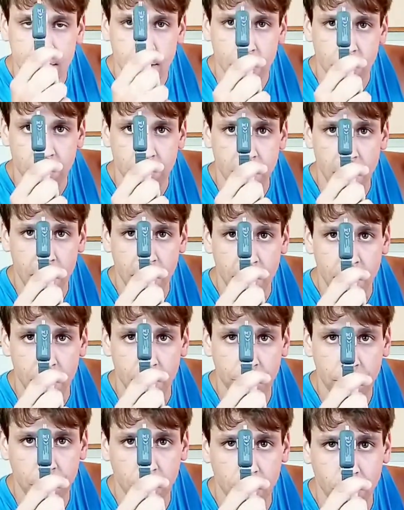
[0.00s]
There's not
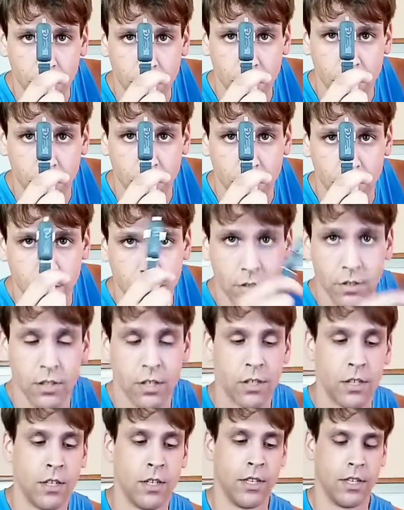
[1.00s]
enough car
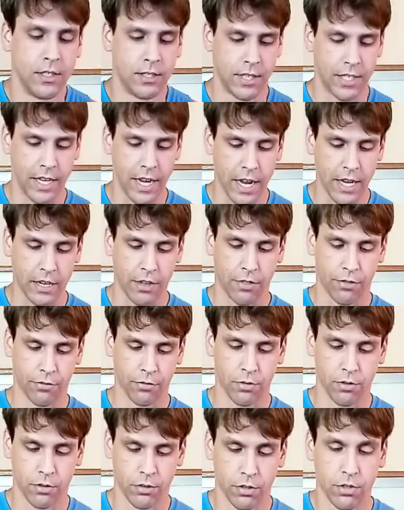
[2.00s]
chargers to get you
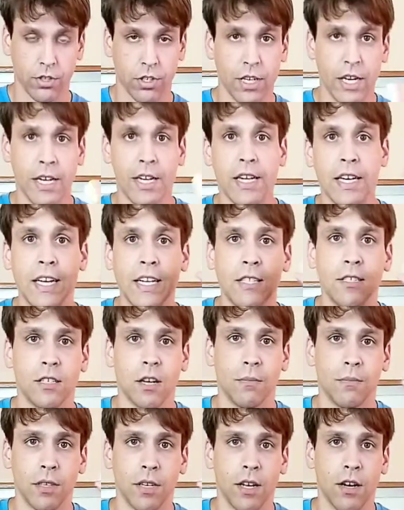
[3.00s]
through. So you need
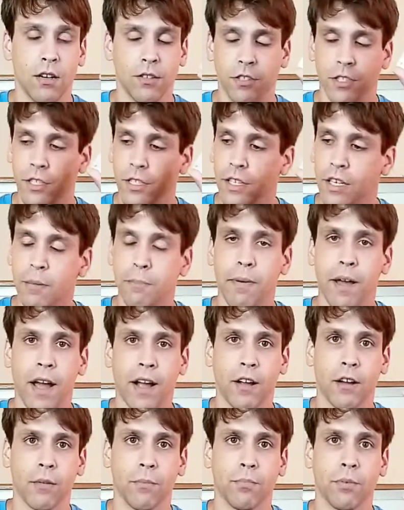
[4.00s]
something else. You need a
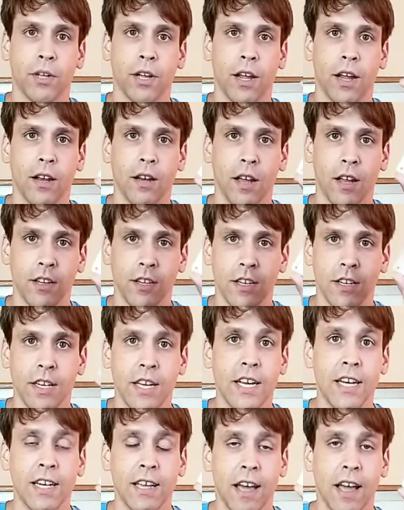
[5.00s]
backup plan, and you
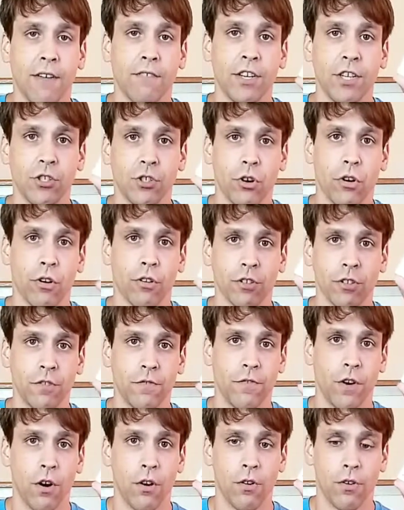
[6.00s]
need to have a charged
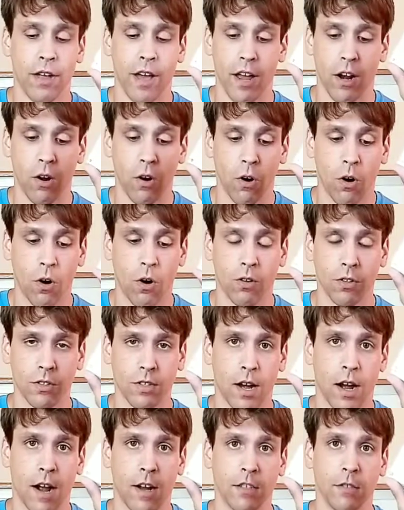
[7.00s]
phone at all
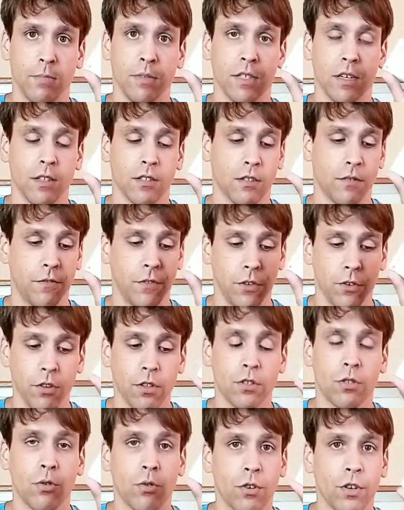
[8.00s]
times, because if you're a
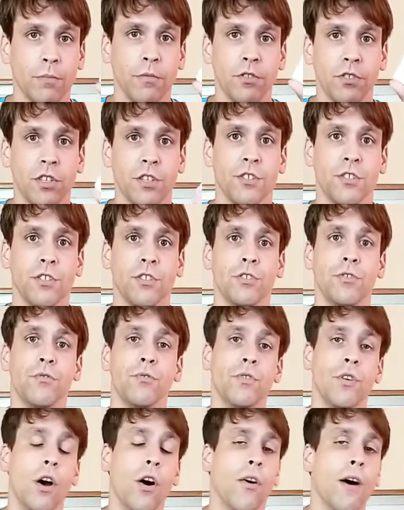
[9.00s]
touring musician, you
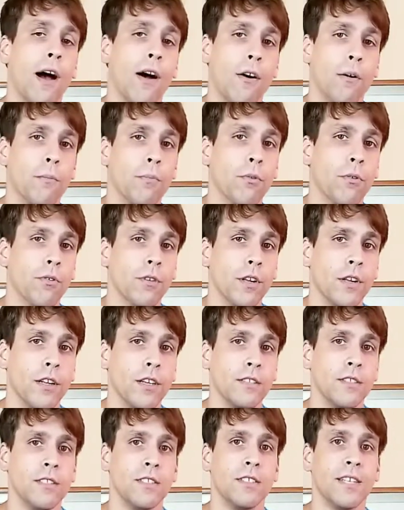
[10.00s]
know how important it
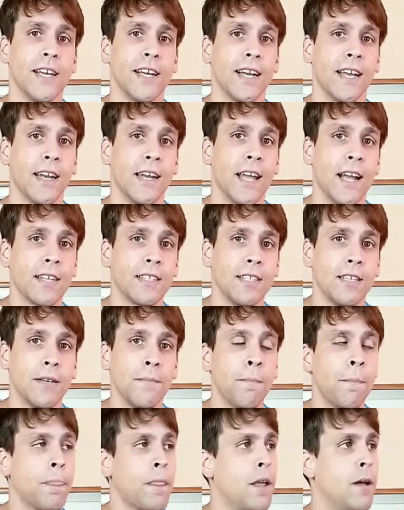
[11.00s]
is to stay
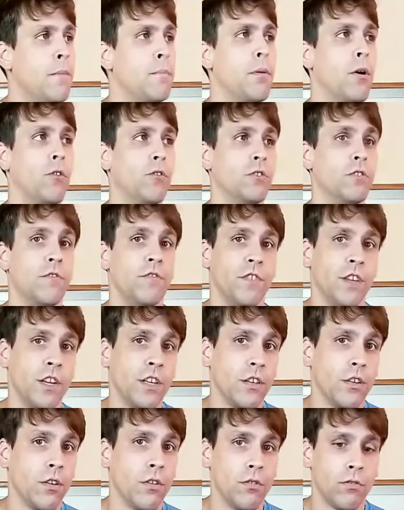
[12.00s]
connected, post
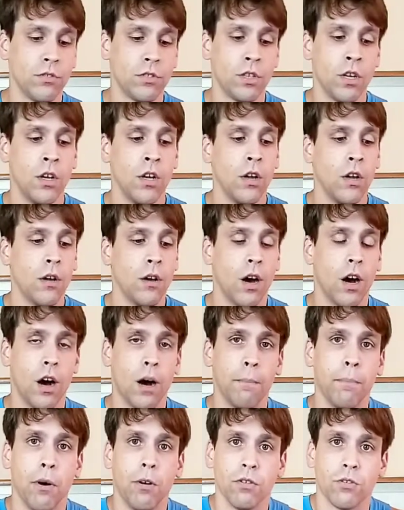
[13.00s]
videos,
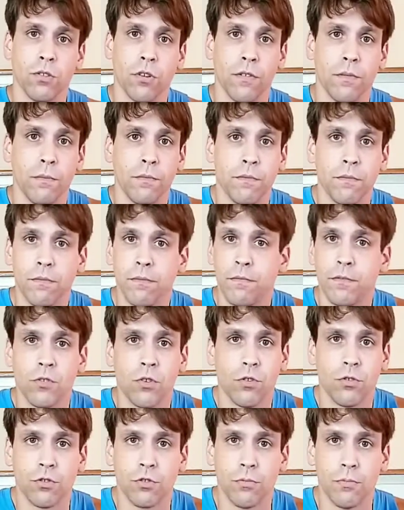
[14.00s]
post on
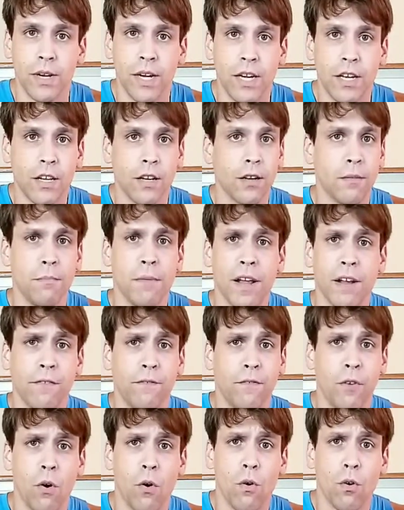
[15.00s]
social media, make
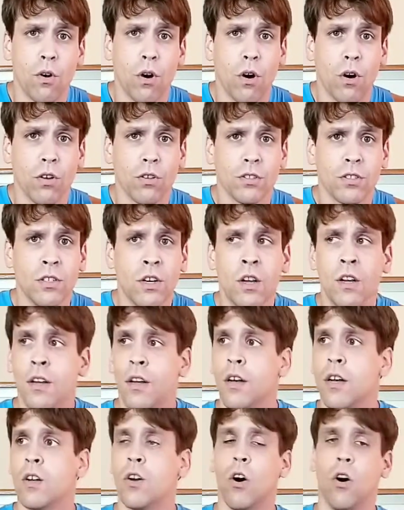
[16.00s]
phone calls,
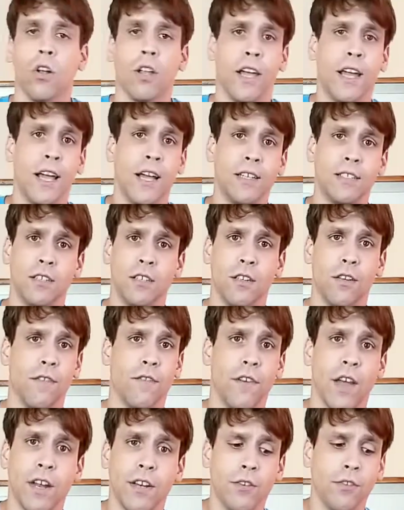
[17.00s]
call ahead to the
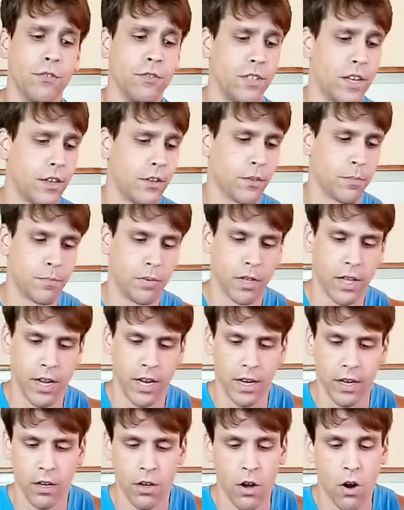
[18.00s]
venues that you're
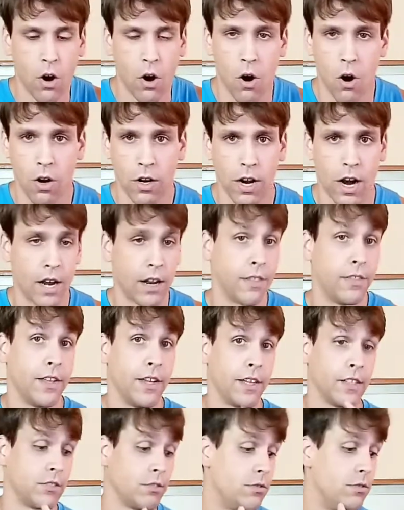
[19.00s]
playing, all kind of
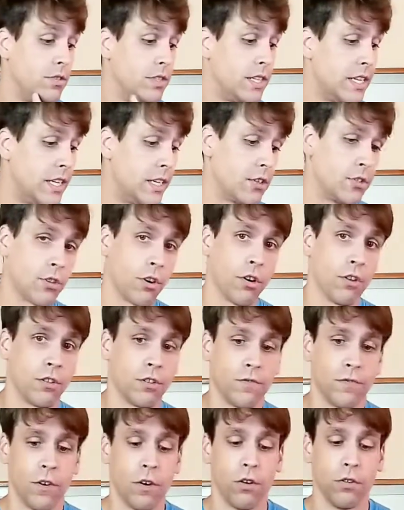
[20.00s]
things. You need a charged
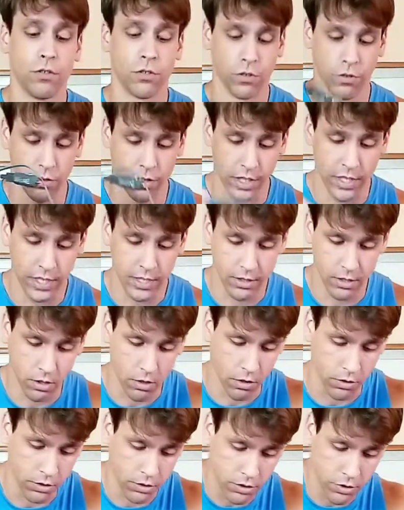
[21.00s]
phone. So these
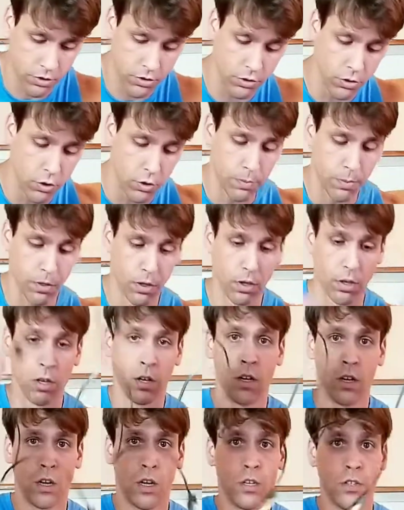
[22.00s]
are super
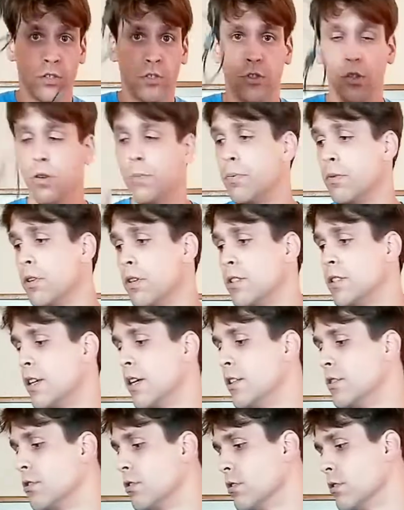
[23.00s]

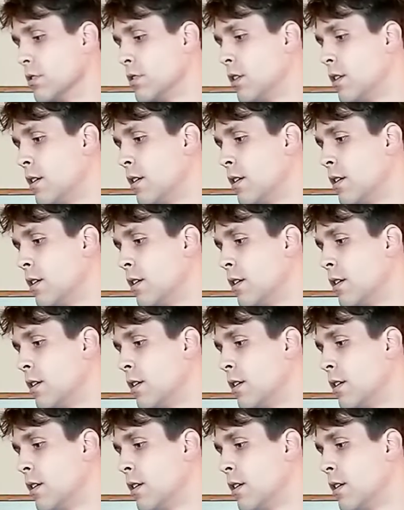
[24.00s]
essentials.